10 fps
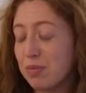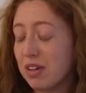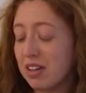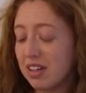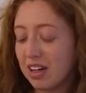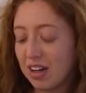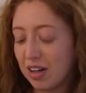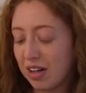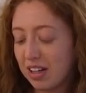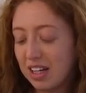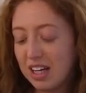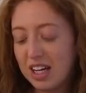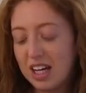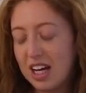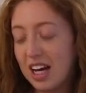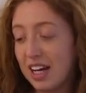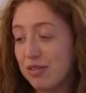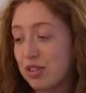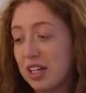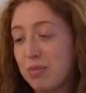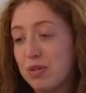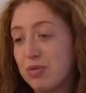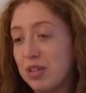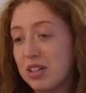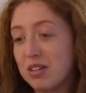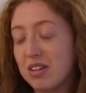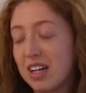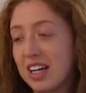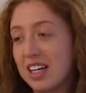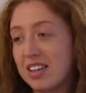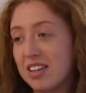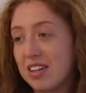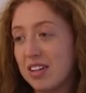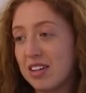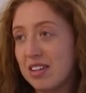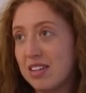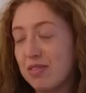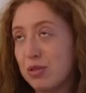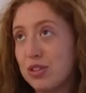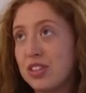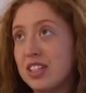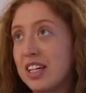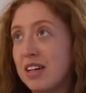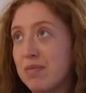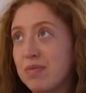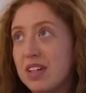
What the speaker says: but I have to keep it real, and we'll see